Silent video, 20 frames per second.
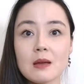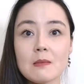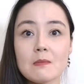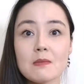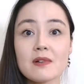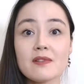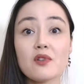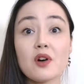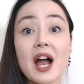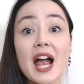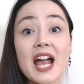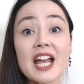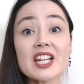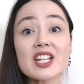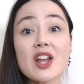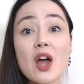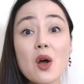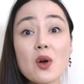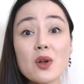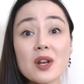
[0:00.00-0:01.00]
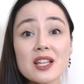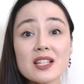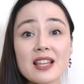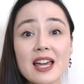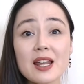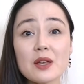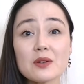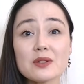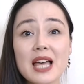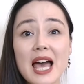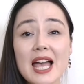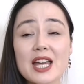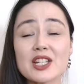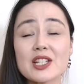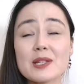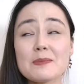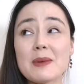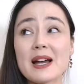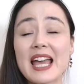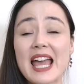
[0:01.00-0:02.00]
before I noticed that it was
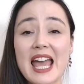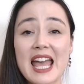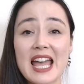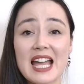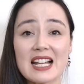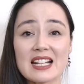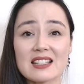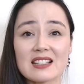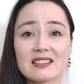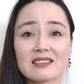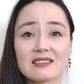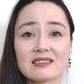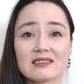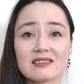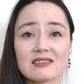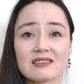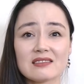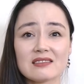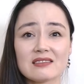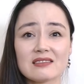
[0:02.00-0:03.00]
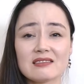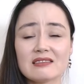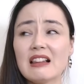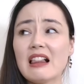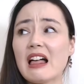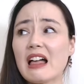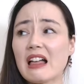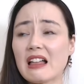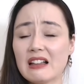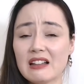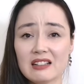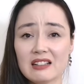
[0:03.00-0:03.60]
actually my aunt's. Ugh.